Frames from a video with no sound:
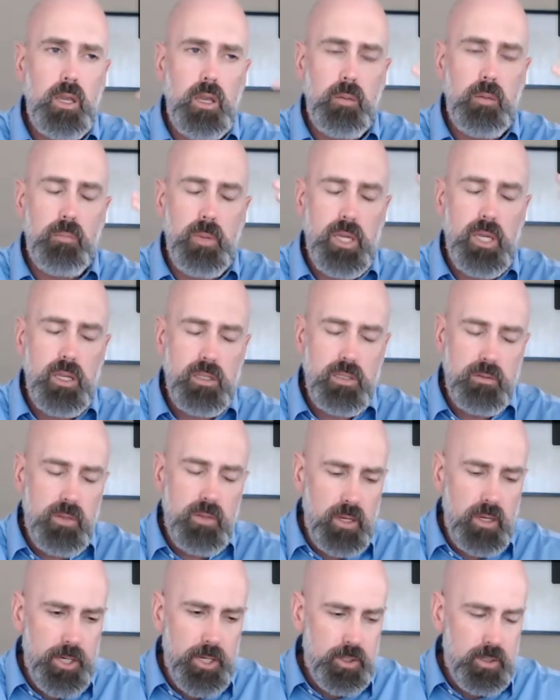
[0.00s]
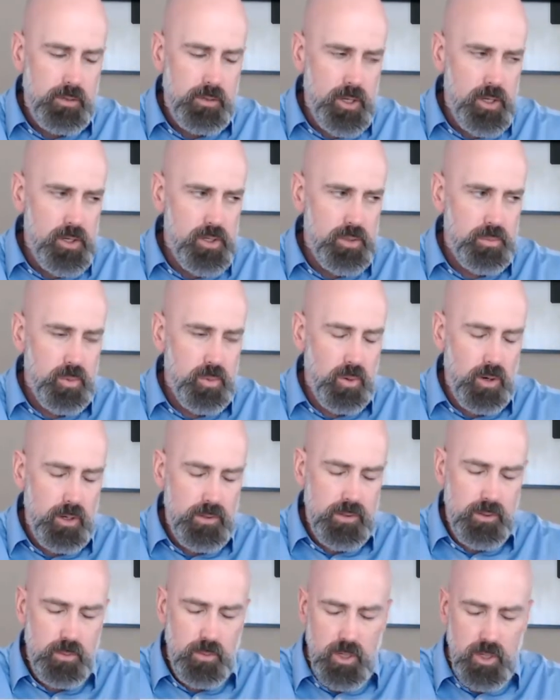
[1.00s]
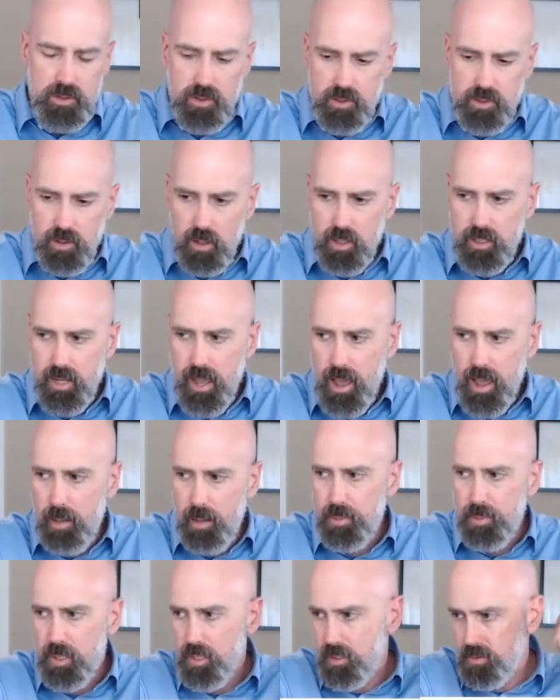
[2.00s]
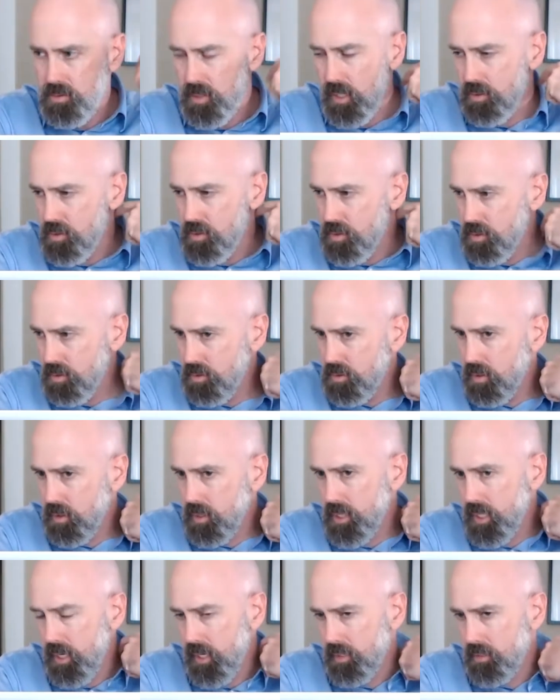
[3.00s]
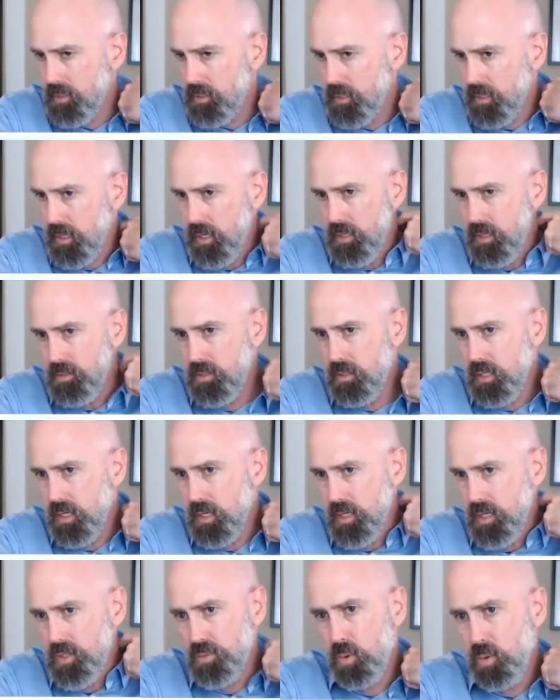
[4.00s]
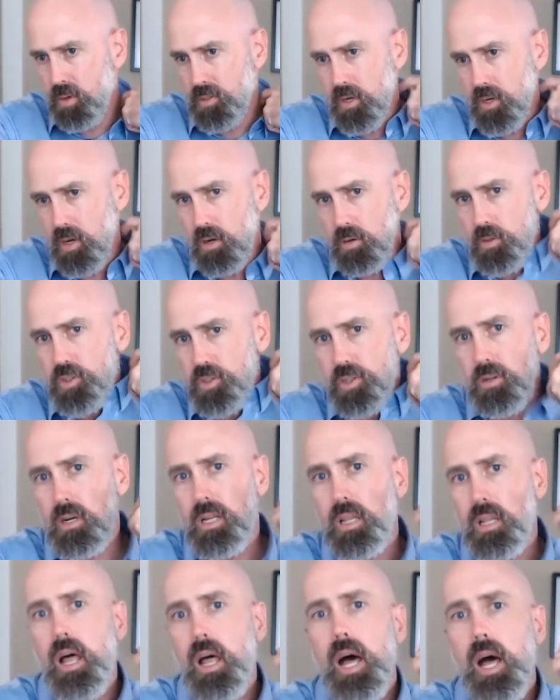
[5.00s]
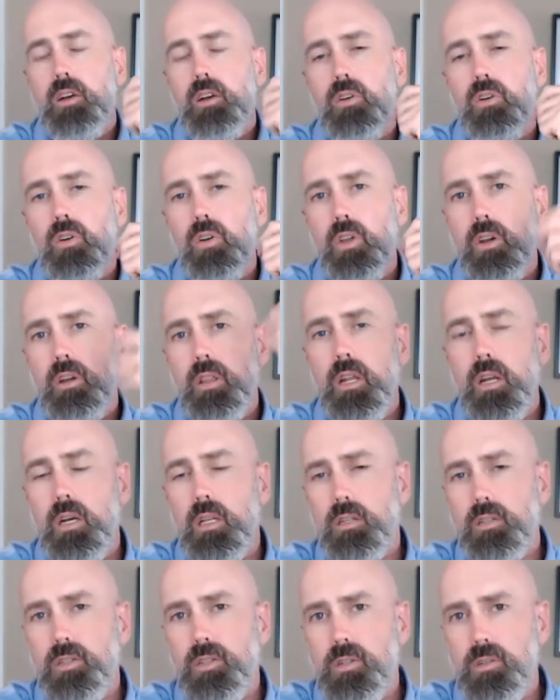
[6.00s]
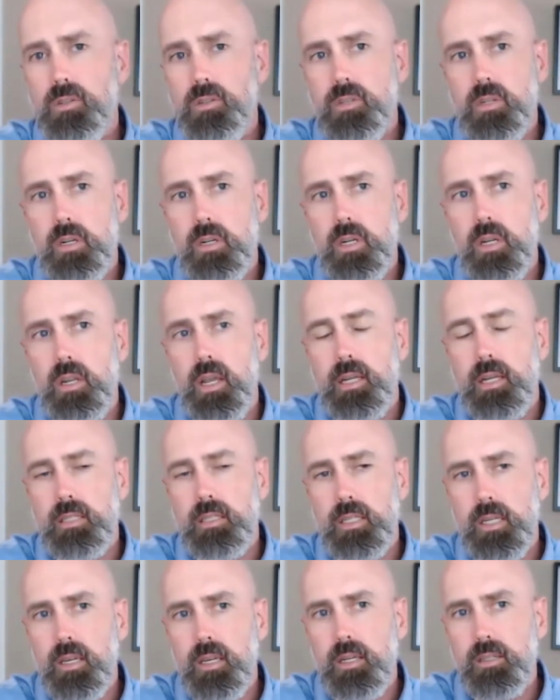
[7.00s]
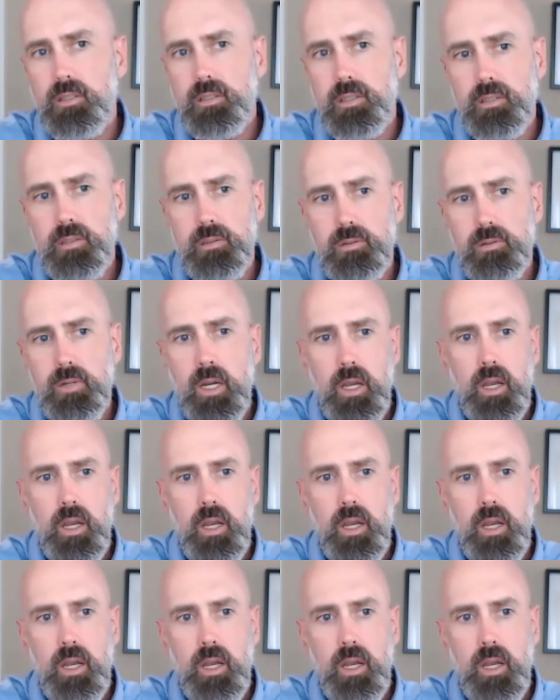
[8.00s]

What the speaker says: Because of the nature of esports, what has started to happen is that students are connecting into the esports culture a lot earlier than other students are connecting into